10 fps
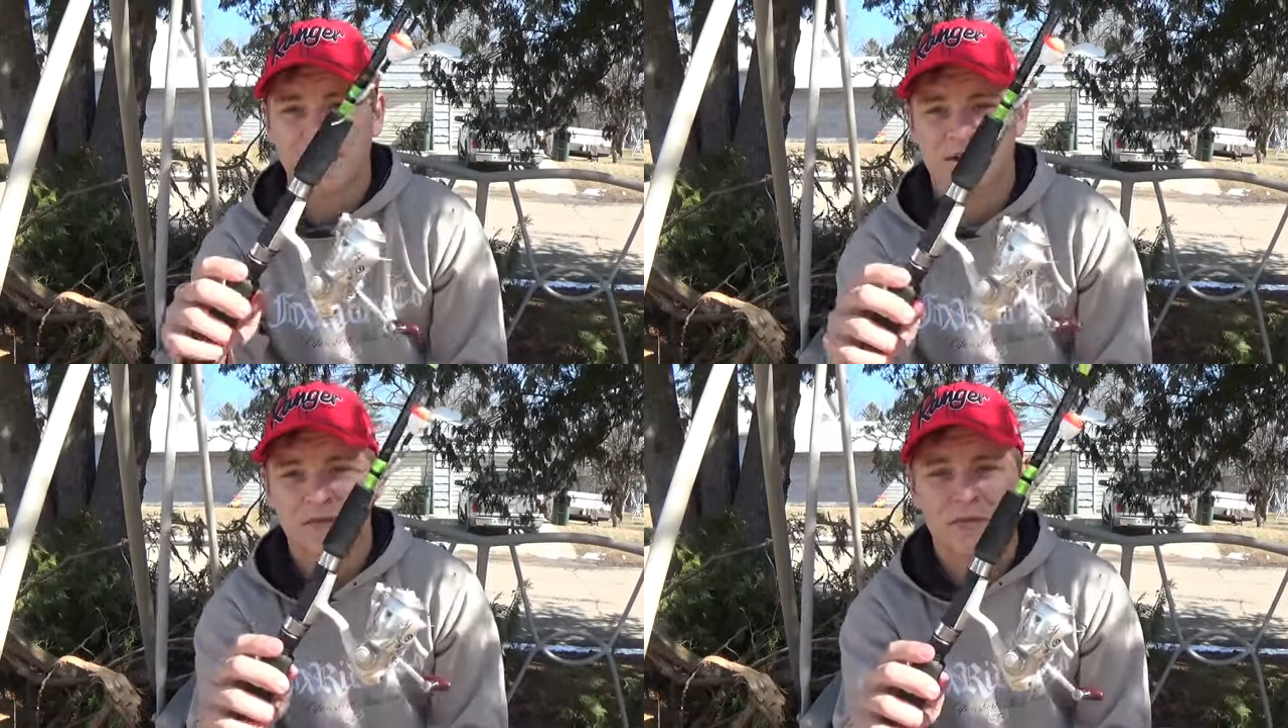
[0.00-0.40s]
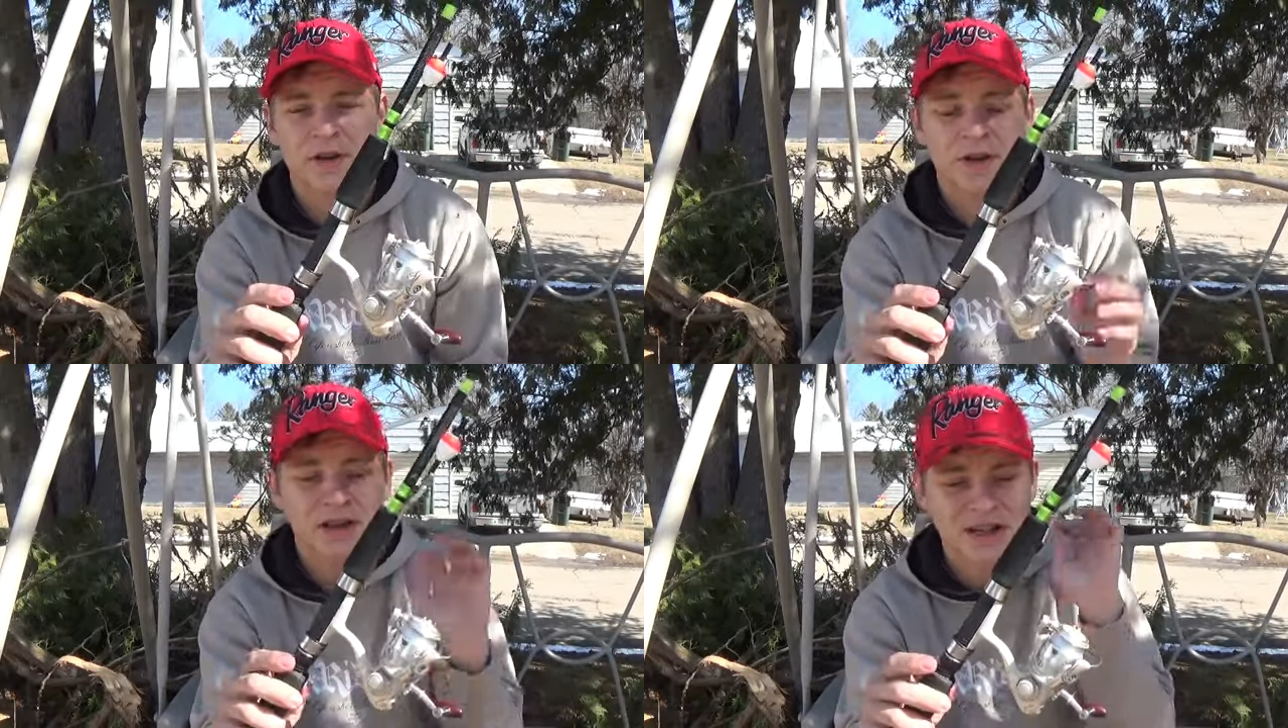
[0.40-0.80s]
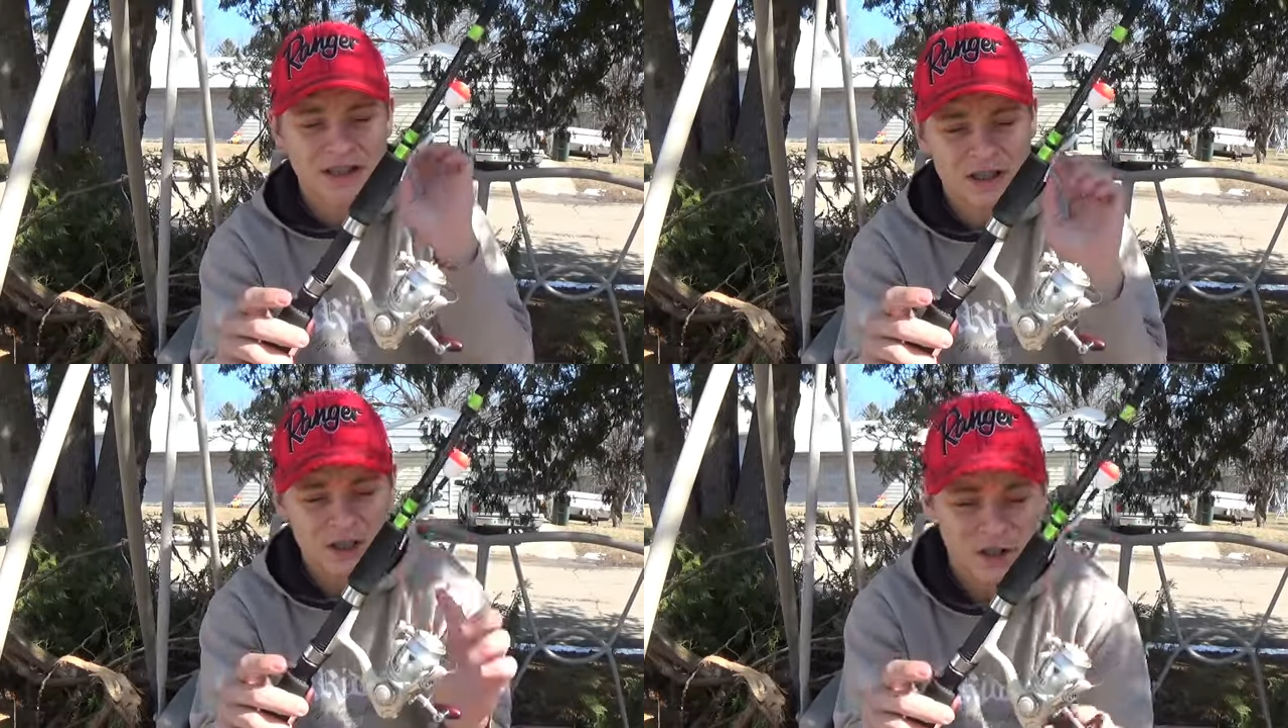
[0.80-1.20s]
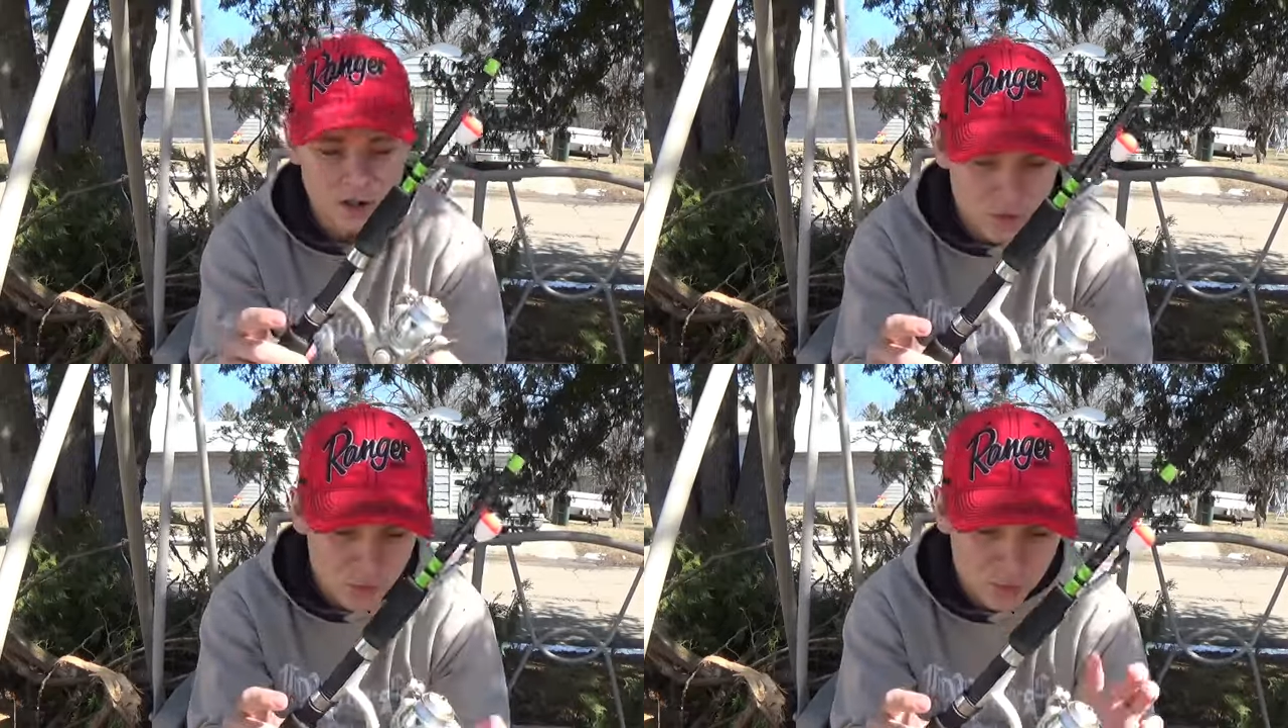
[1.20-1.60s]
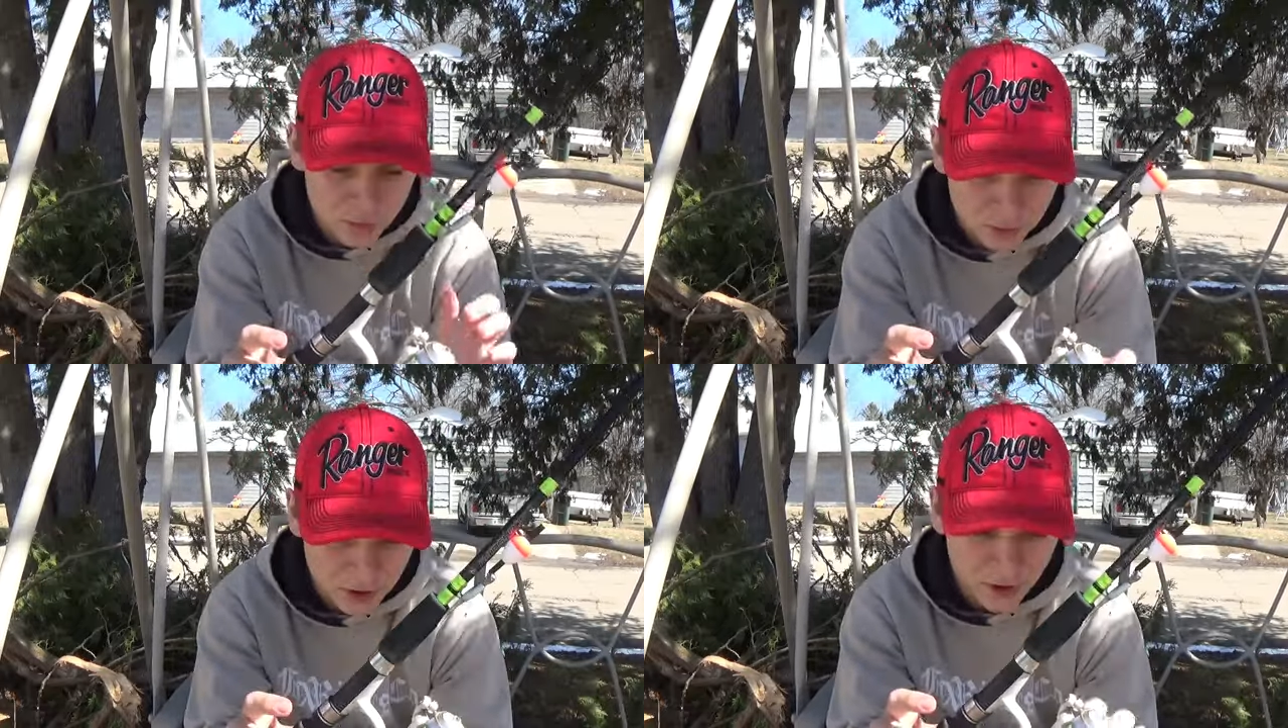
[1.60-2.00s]
This reel is
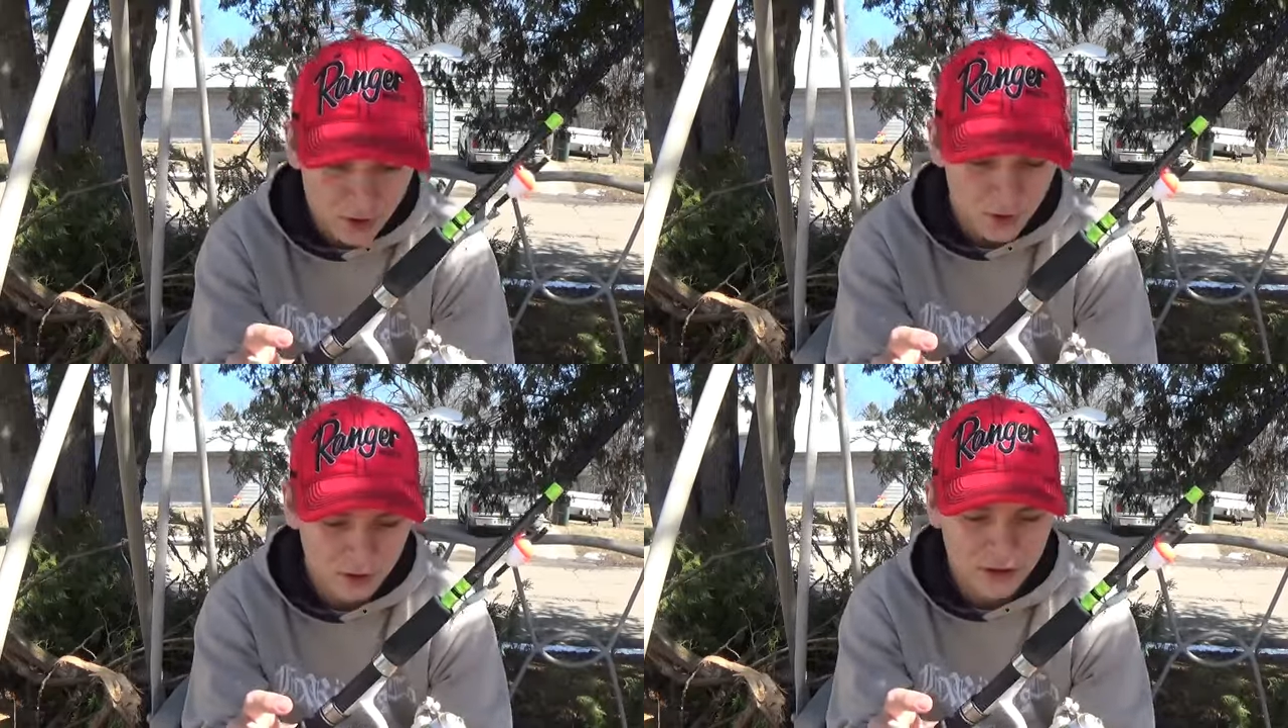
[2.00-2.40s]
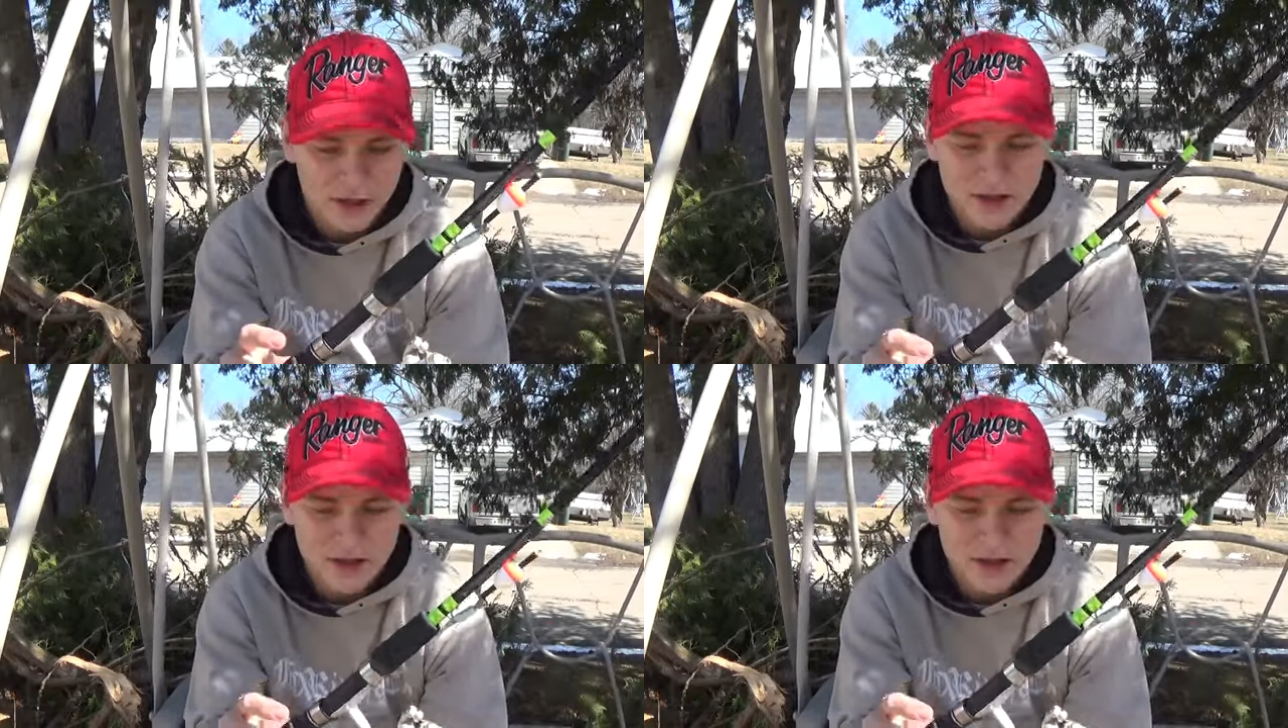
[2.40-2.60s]
super old.